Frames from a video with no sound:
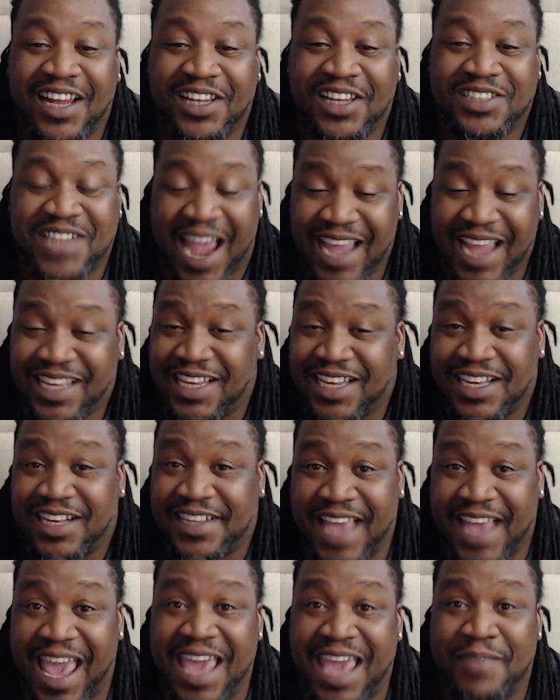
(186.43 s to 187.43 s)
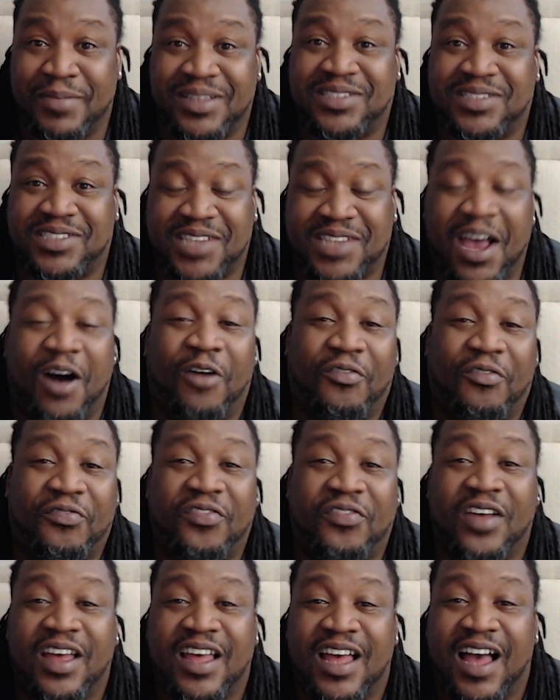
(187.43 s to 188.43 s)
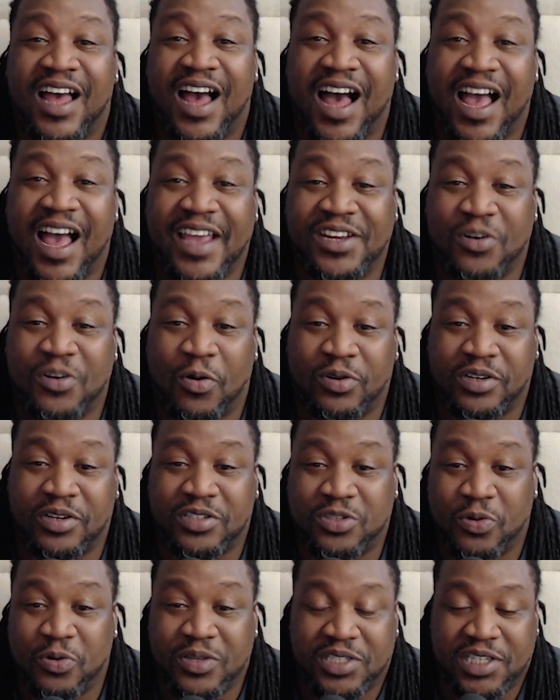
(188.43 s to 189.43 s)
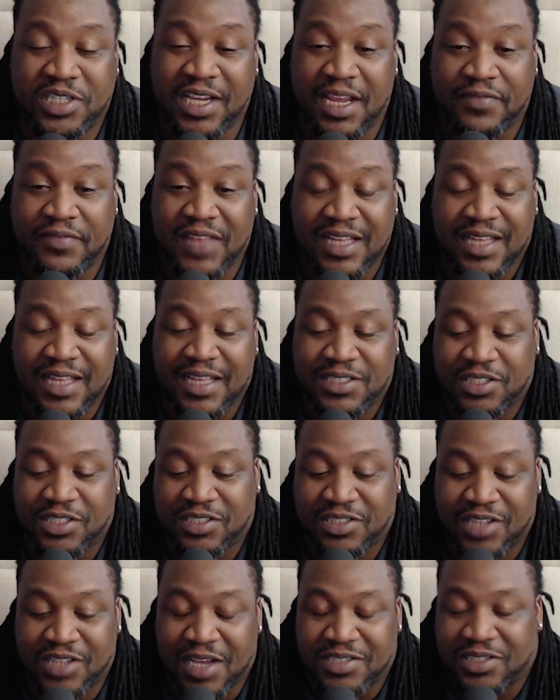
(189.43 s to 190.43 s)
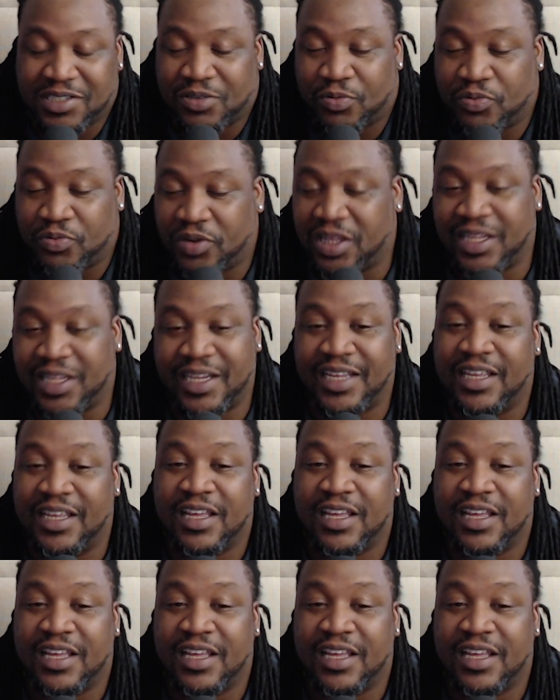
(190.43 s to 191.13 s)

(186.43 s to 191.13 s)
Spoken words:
tanking a game itself in order to achieve that. That just doesn't really